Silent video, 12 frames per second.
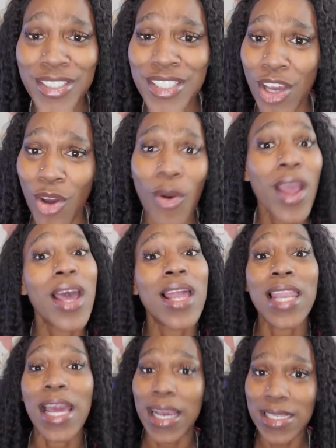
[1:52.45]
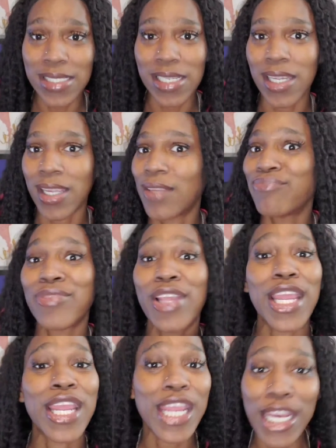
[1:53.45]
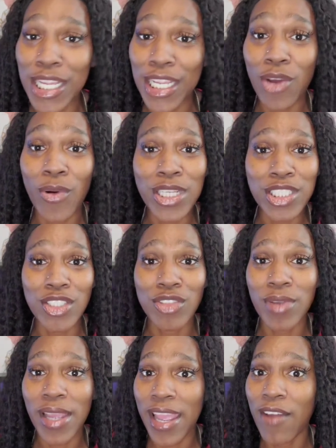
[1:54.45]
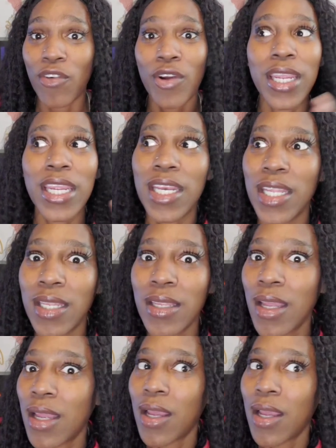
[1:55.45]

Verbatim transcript: So, like I said, any questions you have or any